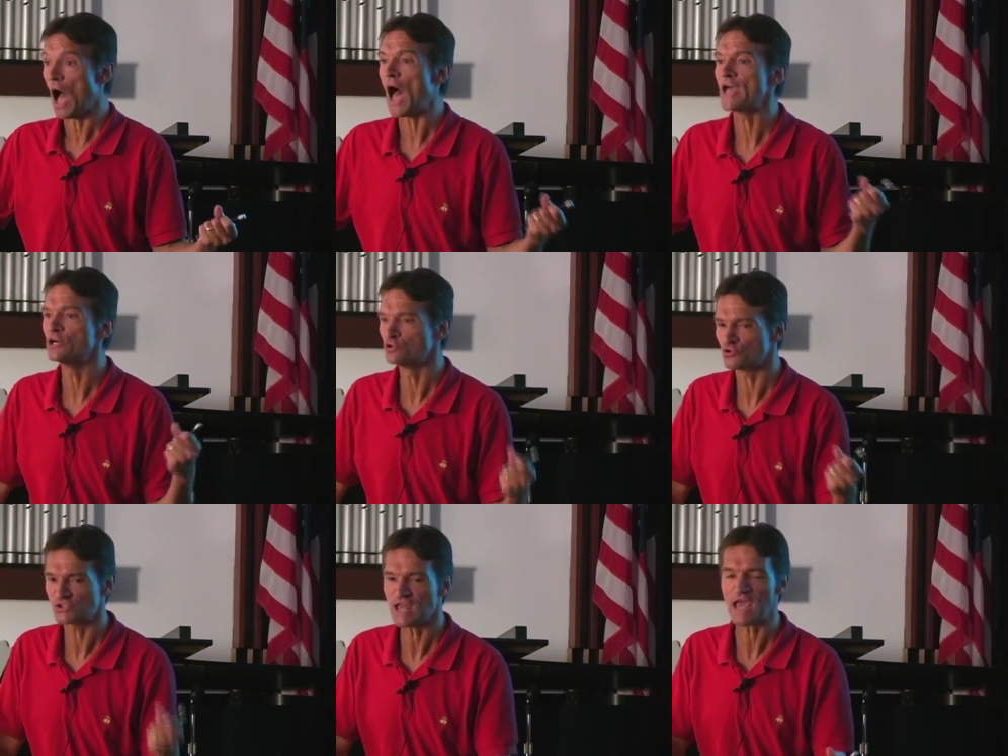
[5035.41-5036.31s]
I
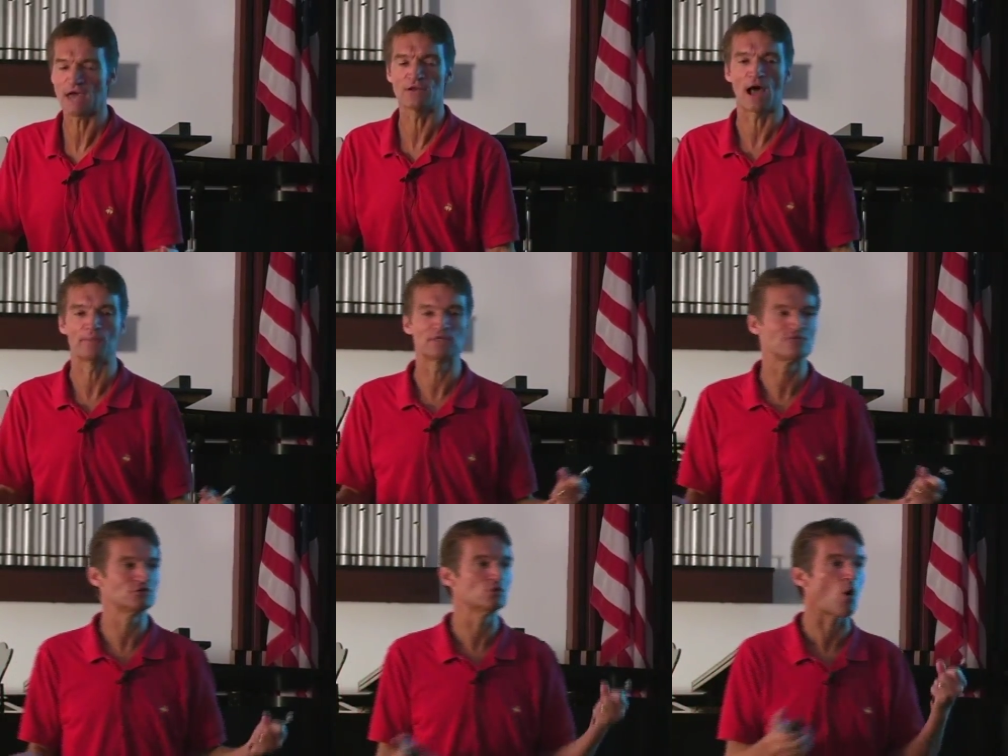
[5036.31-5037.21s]
understand I'm
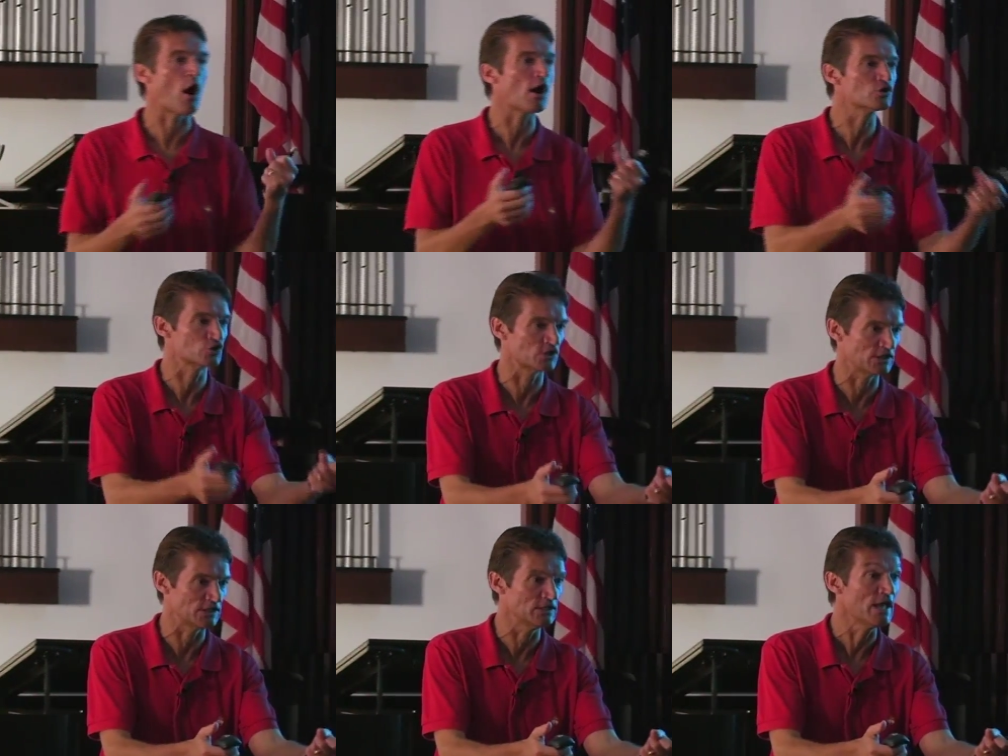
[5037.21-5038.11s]
giving you
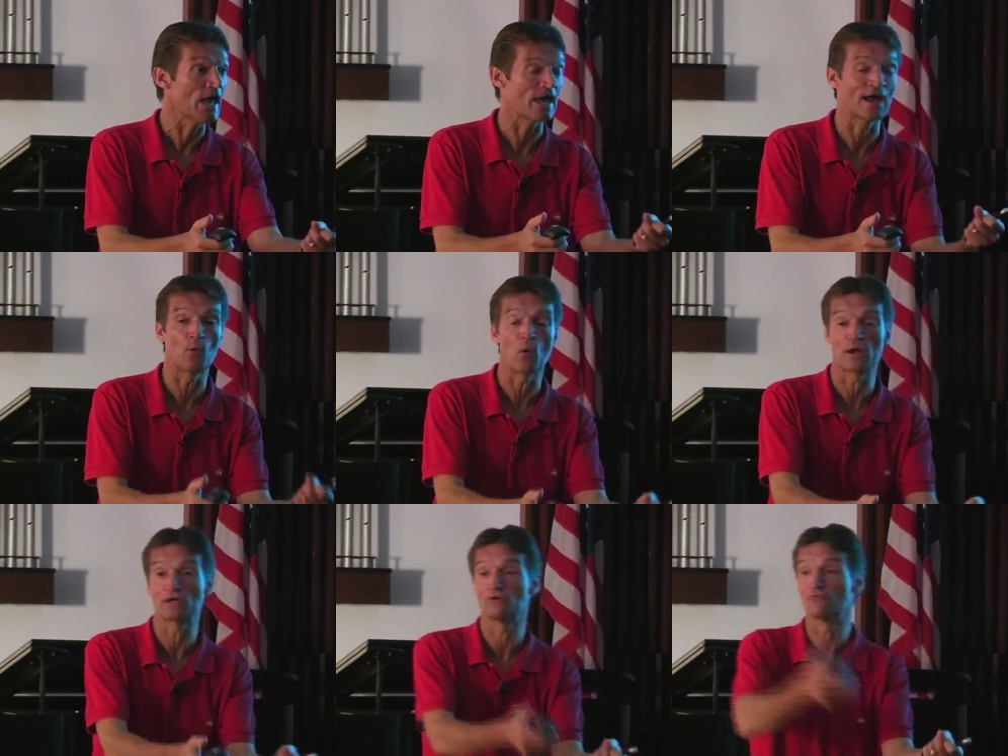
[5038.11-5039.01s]
arginine and I want
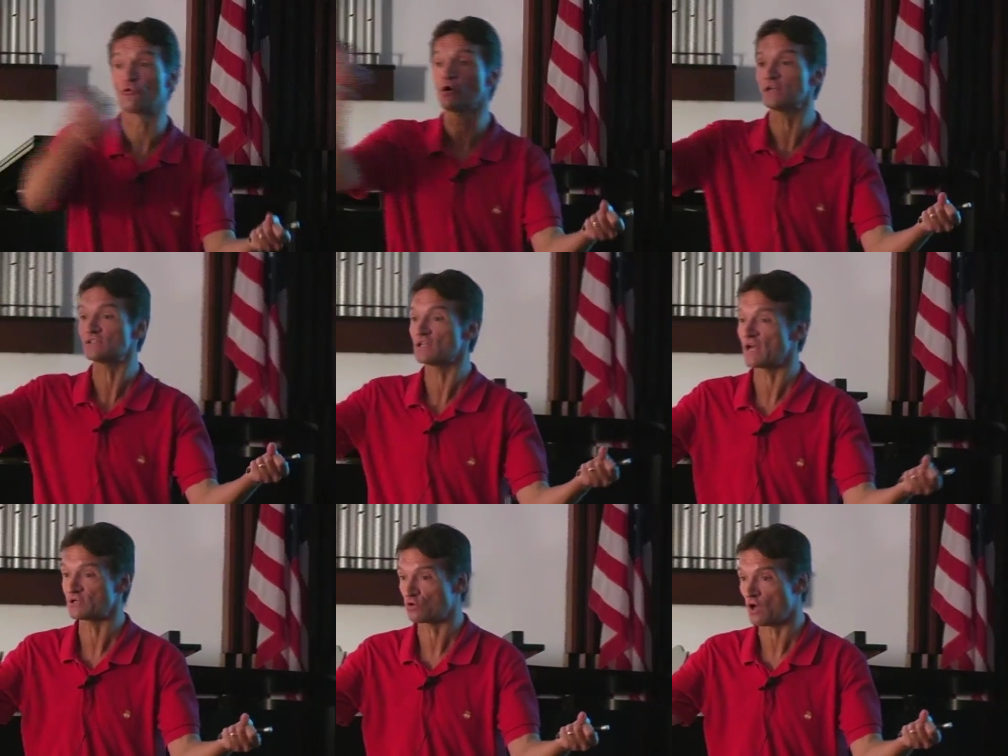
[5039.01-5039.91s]
to convert it to
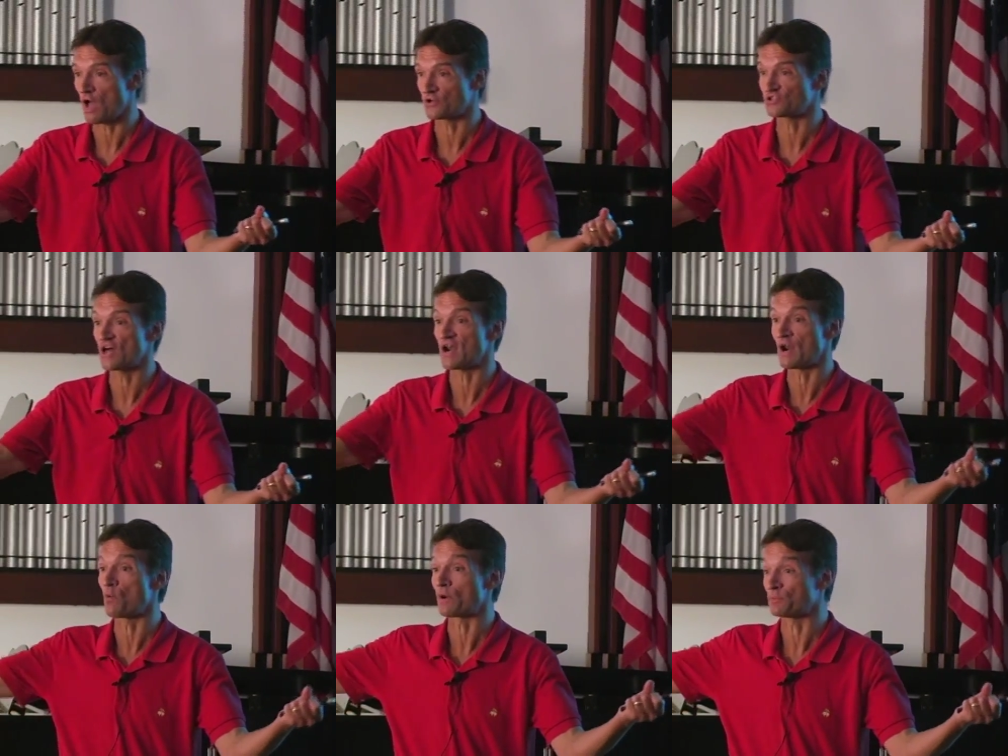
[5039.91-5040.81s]
nitric oxide and
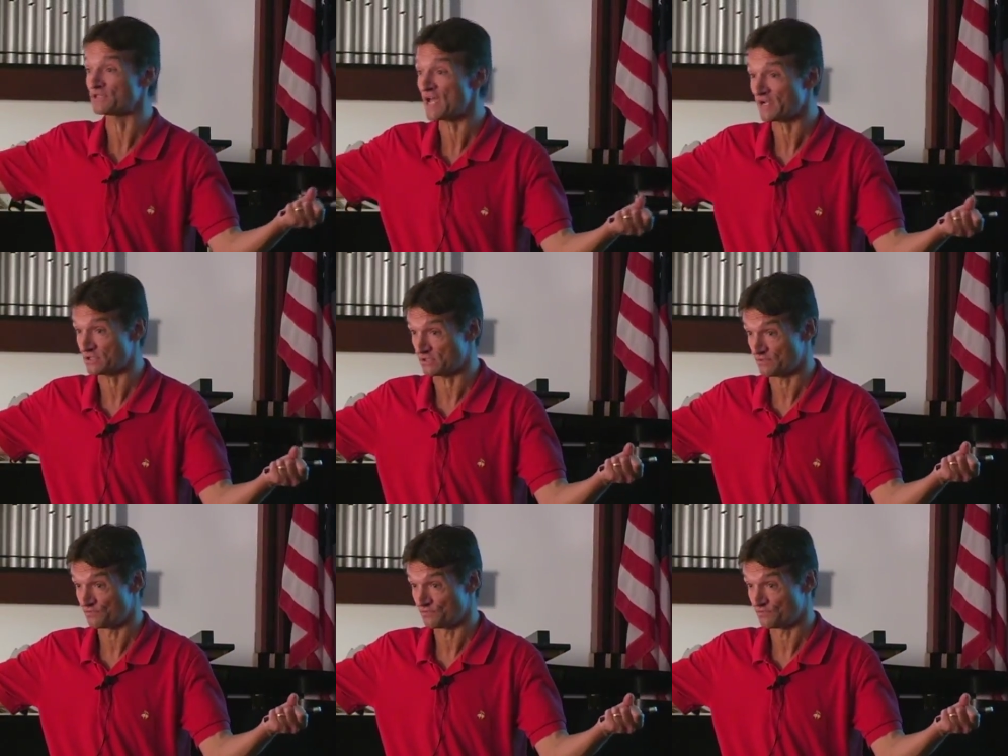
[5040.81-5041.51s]
I want to protect it.